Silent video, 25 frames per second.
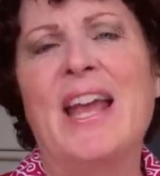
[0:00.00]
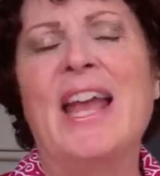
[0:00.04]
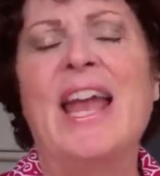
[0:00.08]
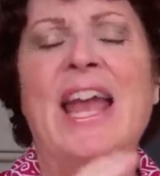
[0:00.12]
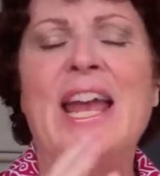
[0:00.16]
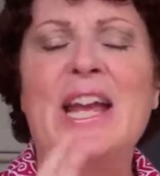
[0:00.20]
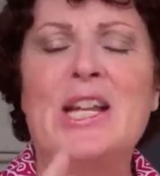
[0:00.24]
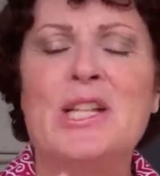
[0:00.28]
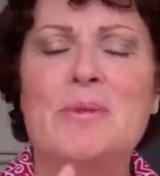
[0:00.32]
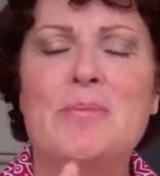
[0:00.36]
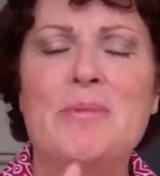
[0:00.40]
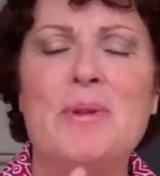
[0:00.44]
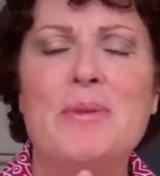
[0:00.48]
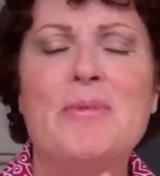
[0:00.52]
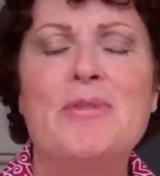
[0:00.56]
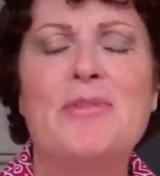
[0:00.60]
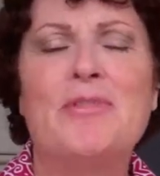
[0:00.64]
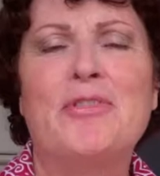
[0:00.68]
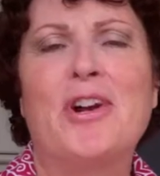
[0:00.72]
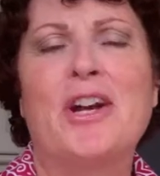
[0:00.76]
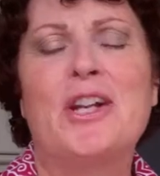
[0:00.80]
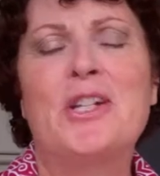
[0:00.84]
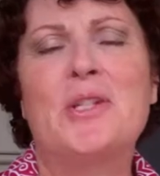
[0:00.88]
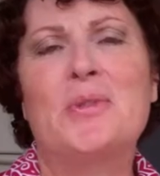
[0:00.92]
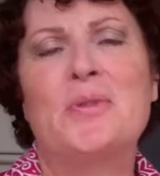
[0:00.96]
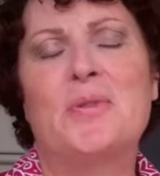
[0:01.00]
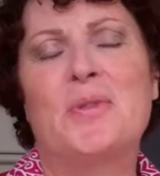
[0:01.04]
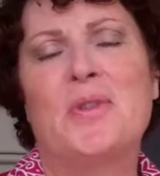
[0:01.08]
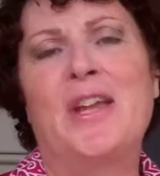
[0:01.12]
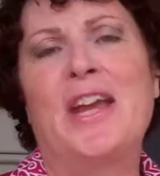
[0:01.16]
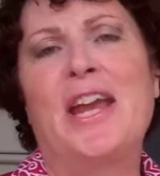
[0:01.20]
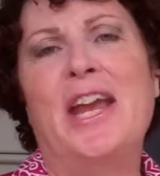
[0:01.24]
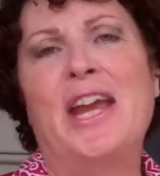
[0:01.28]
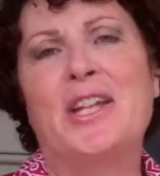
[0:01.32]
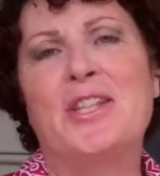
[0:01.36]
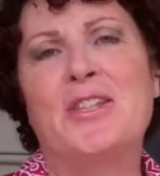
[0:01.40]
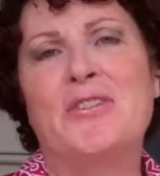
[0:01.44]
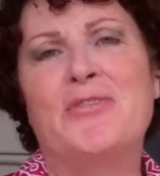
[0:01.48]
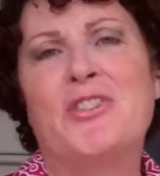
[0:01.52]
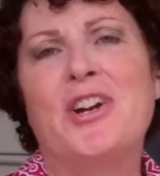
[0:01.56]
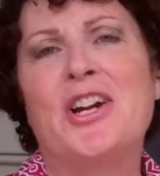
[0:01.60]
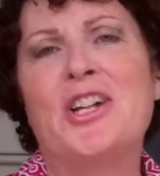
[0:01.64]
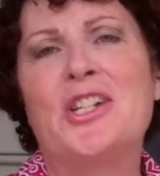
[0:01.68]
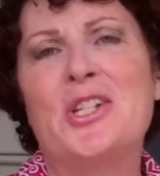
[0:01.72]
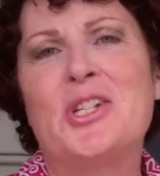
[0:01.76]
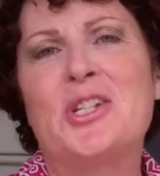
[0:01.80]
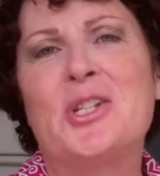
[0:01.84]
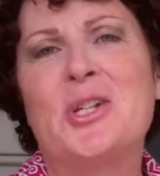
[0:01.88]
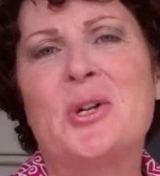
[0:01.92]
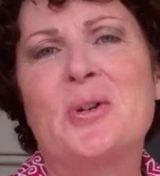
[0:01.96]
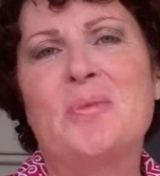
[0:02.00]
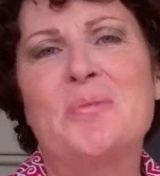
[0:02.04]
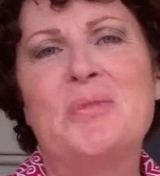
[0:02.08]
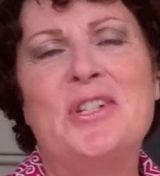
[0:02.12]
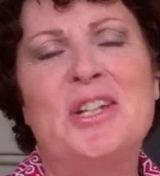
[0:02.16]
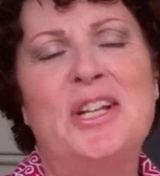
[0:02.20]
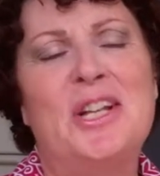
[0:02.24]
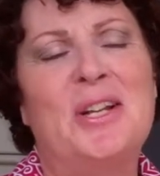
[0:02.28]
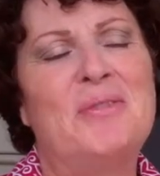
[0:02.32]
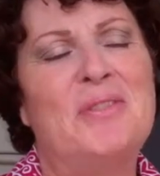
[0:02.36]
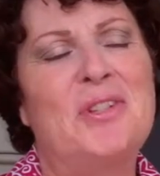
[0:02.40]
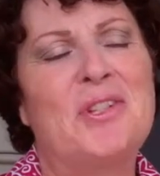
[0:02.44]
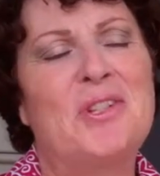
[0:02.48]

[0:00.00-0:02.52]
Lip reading: Hey, it's Mimi Francis, the Francis Home Team.